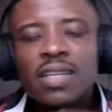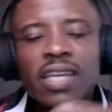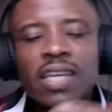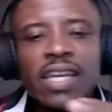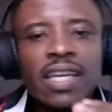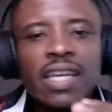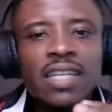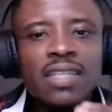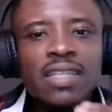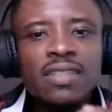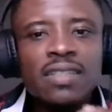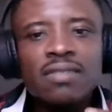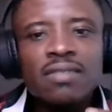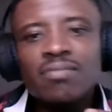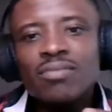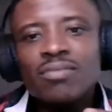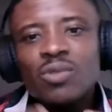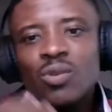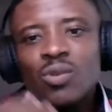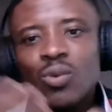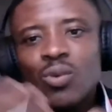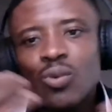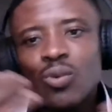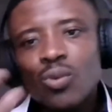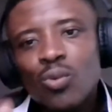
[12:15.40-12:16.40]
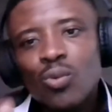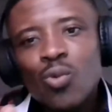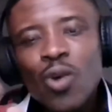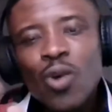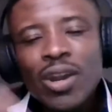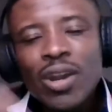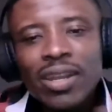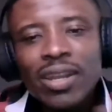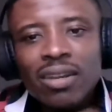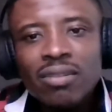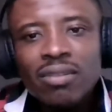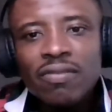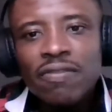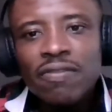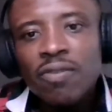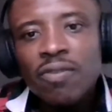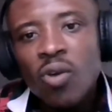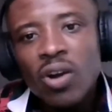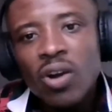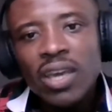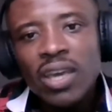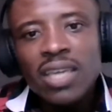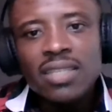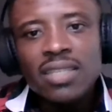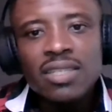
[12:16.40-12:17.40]
in one in
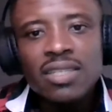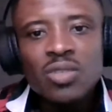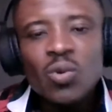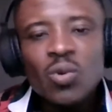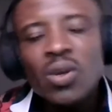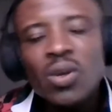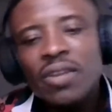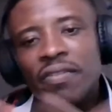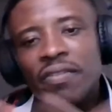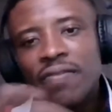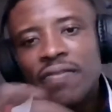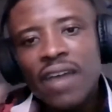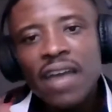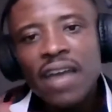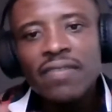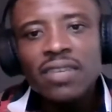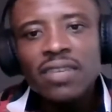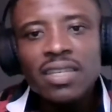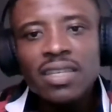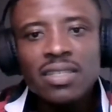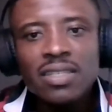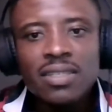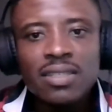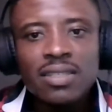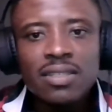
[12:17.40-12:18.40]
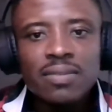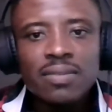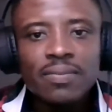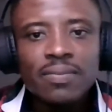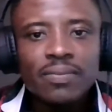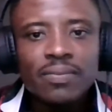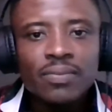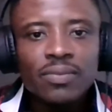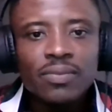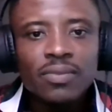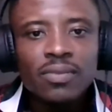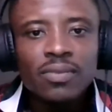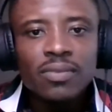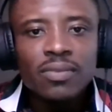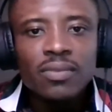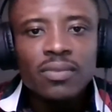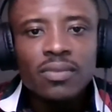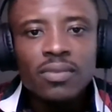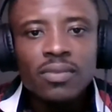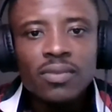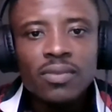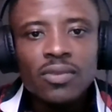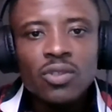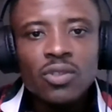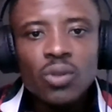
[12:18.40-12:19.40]
four cases, one in five cases.
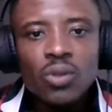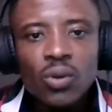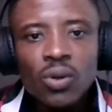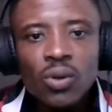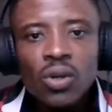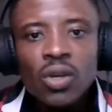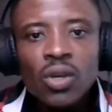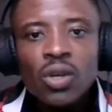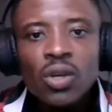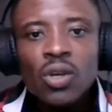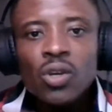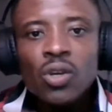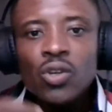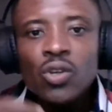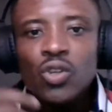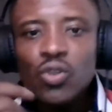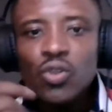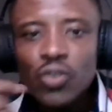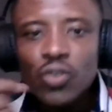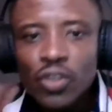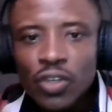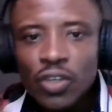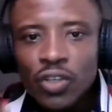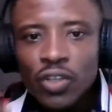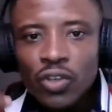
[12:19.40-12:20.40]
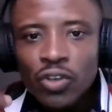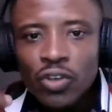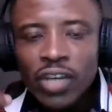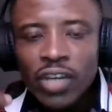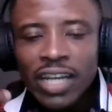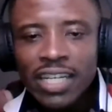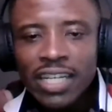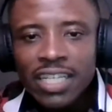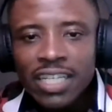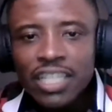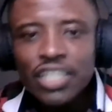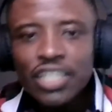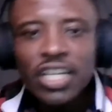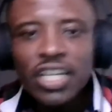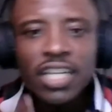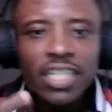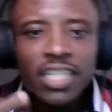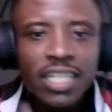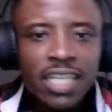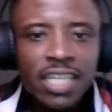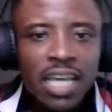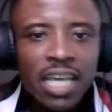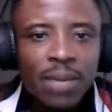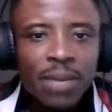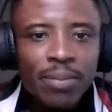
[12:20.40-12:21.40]
So you, you can initiate
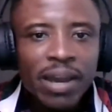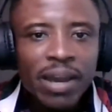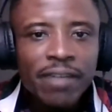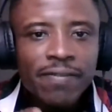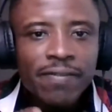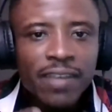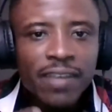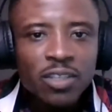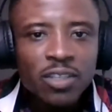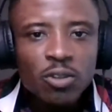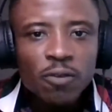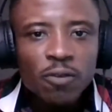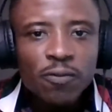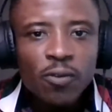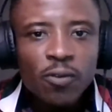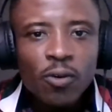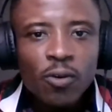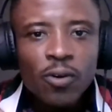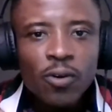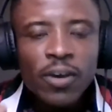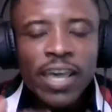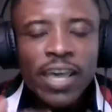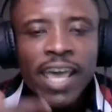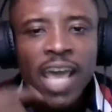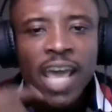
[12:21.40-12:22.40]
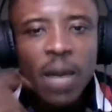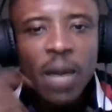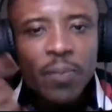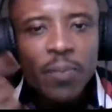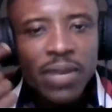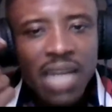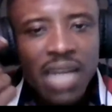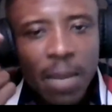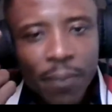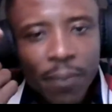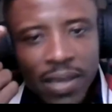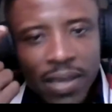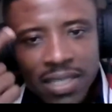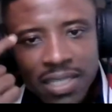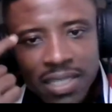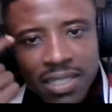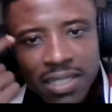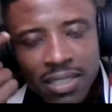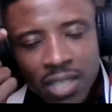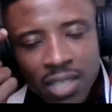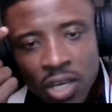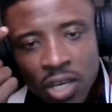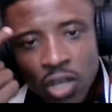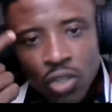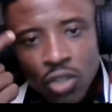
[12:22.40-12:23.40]
DM by first of all helping that
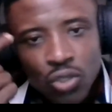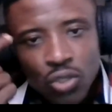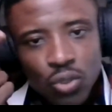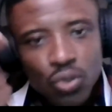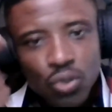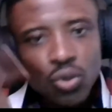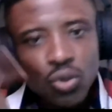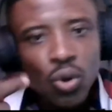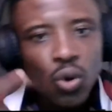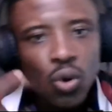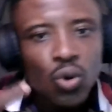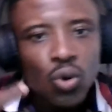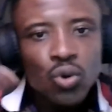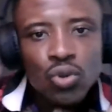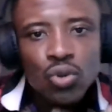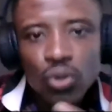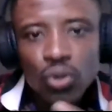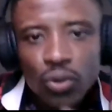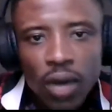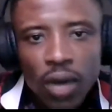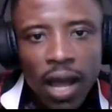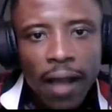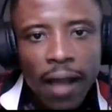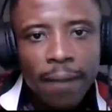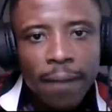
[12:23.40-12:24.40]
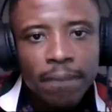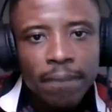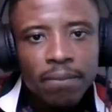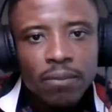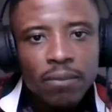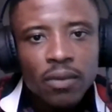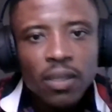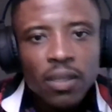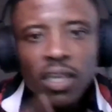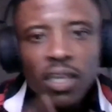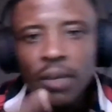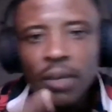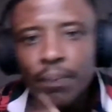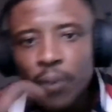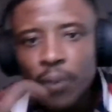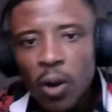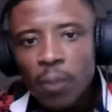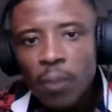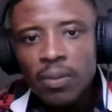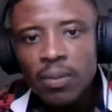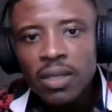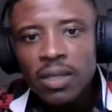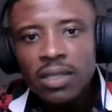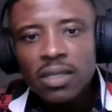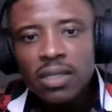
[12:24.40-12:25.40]
person to know who you are, in
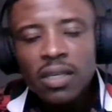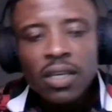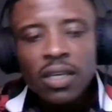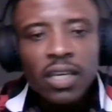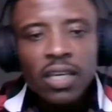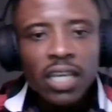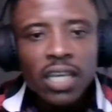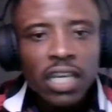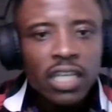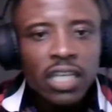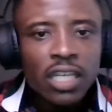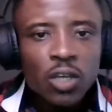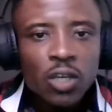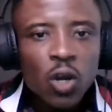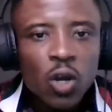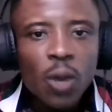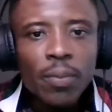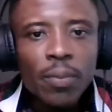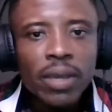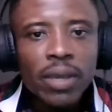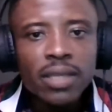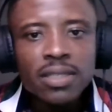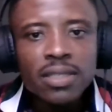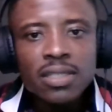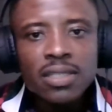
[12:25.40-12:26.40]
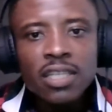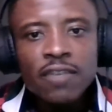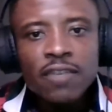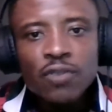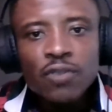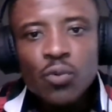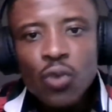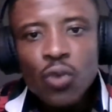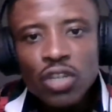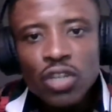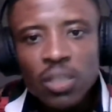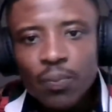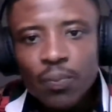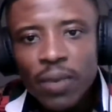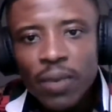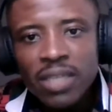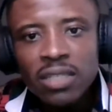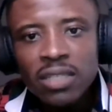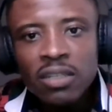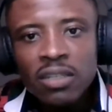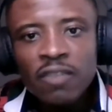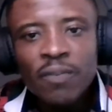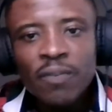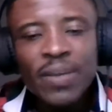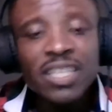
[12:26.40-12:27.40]
public, in the comments. If you want the
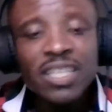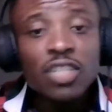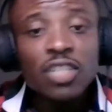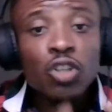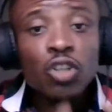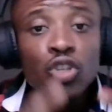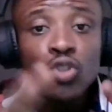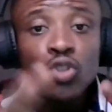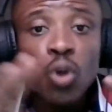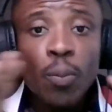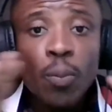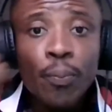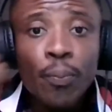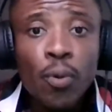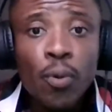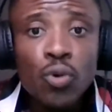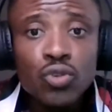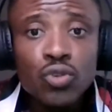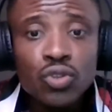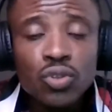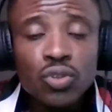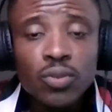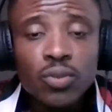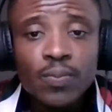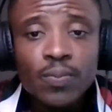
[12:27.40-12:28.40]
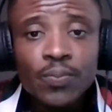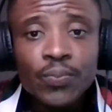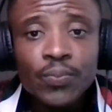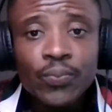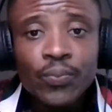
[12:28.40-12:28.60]
person, if the person does not post,